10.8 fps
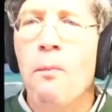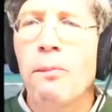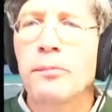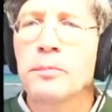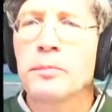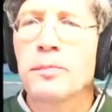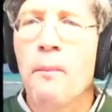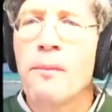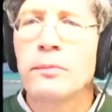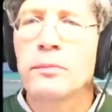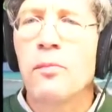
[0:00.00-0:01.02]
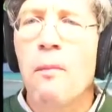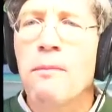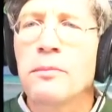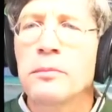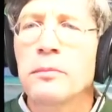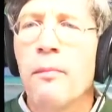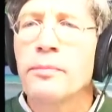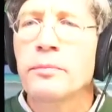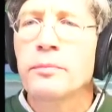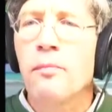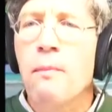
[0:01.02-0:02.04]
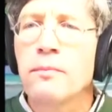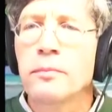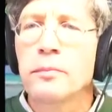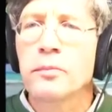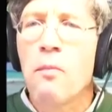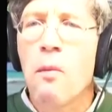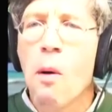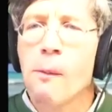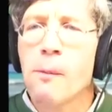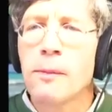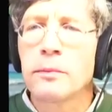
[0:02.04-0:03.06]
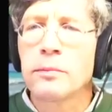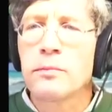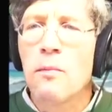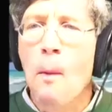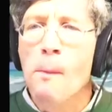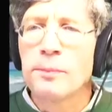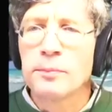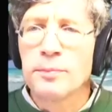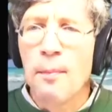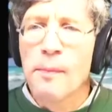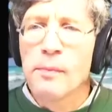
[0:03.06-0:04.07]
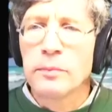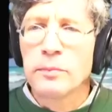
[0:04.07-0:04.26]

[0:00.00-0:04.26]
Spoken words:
So I'm going to just run a continuity check with the center pin.